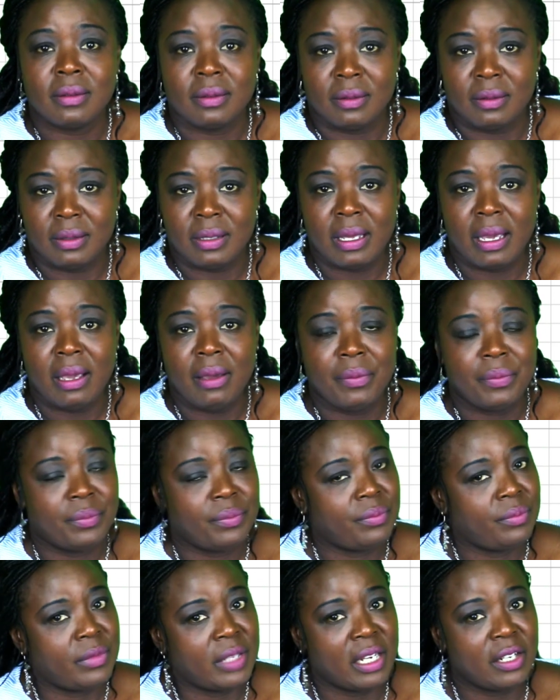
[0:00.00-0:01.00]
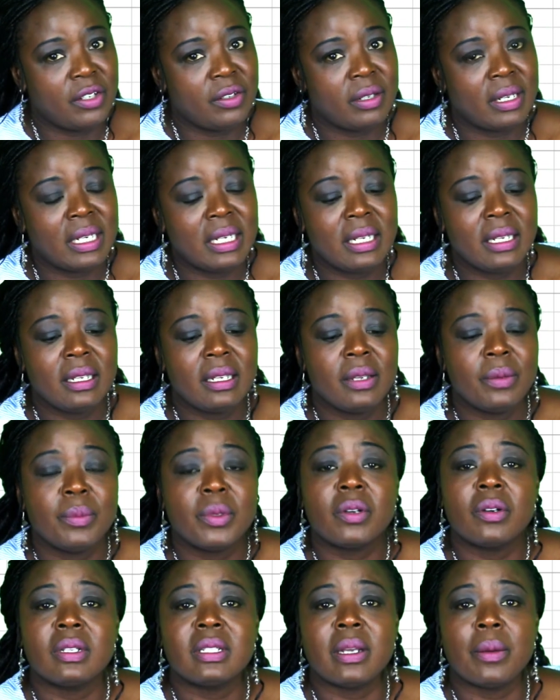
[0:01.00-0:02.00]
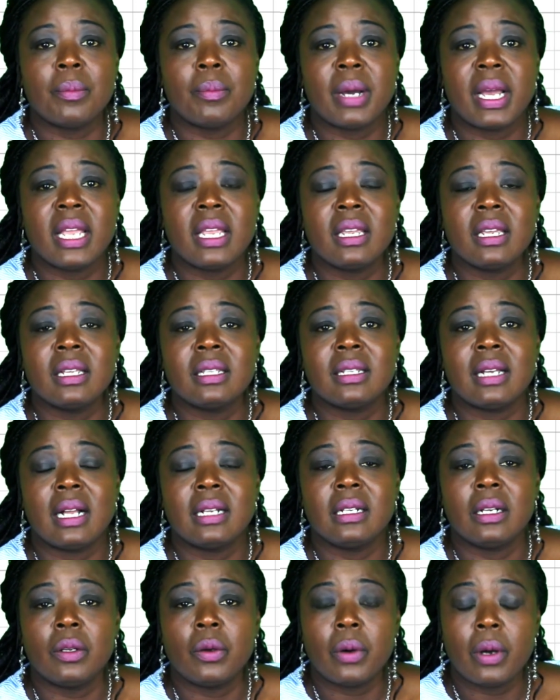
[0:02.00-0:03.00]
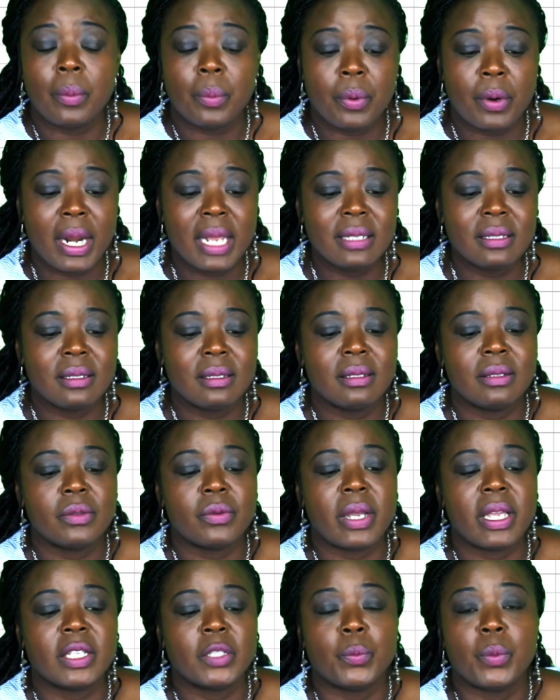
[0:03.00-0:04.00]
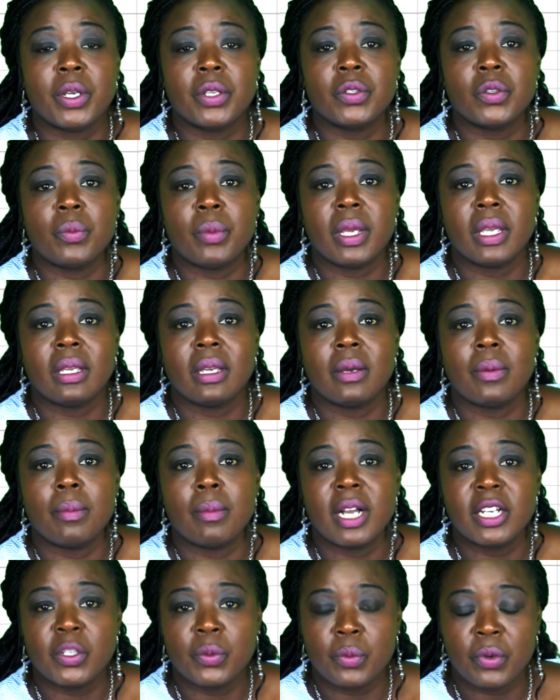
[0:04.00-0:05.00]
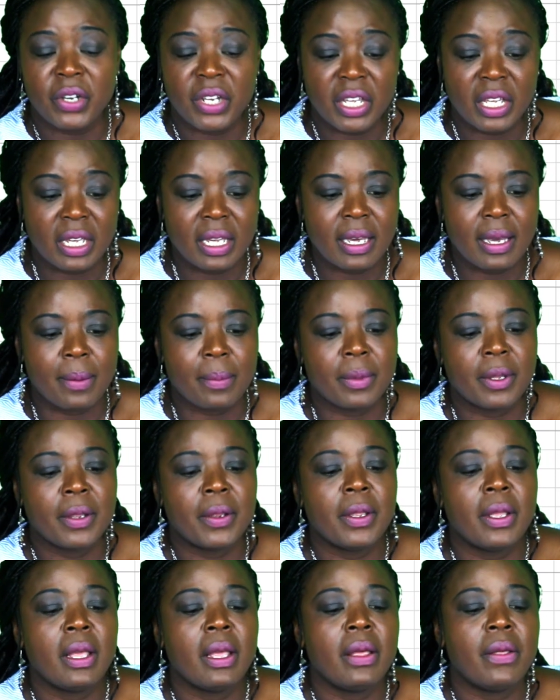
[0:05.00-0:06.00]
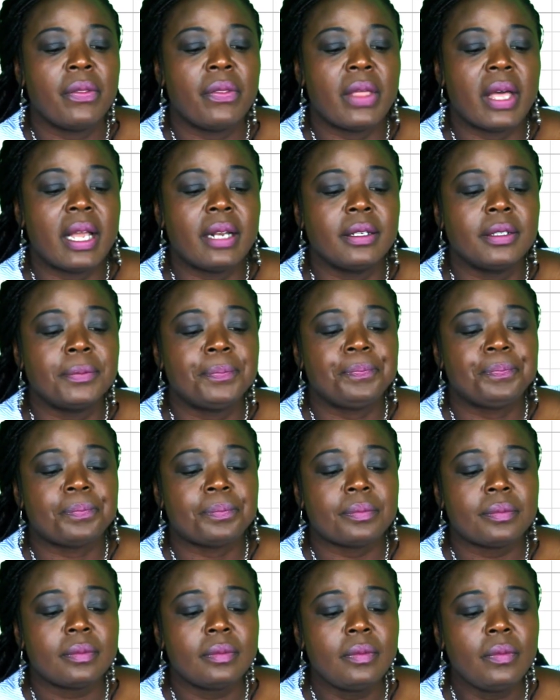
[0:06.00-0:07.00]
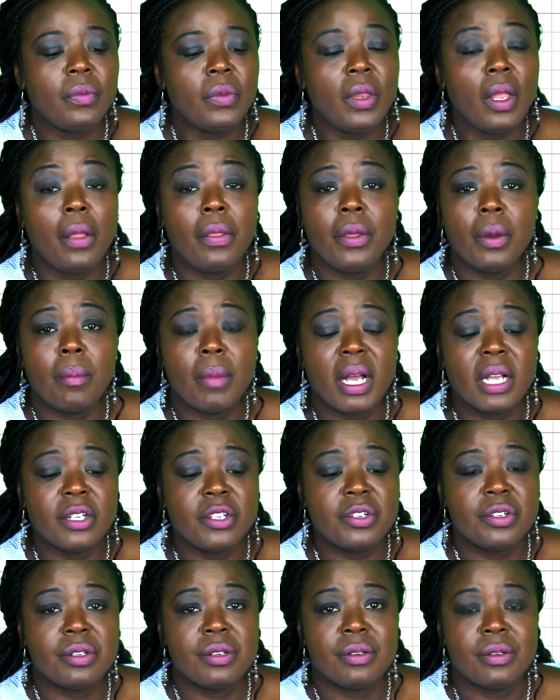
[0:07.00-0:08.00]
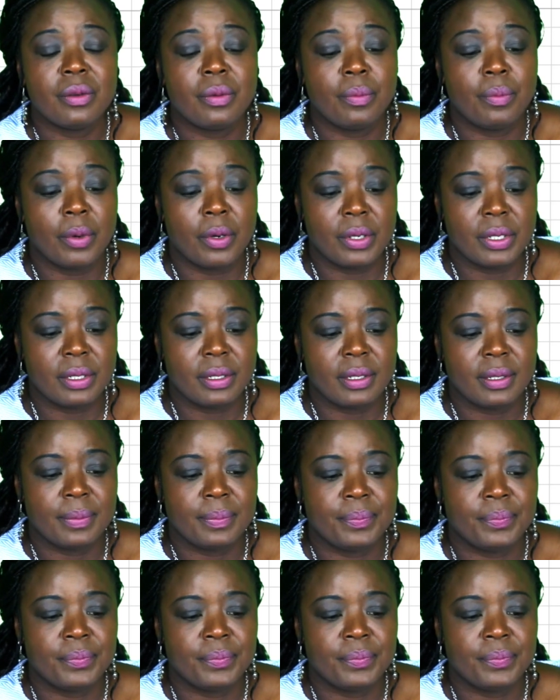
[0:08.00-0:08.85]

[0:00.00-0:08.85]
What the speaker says: okay, naturally, because I'm buying it at a lower price, so I expect to make much more income than the March bond.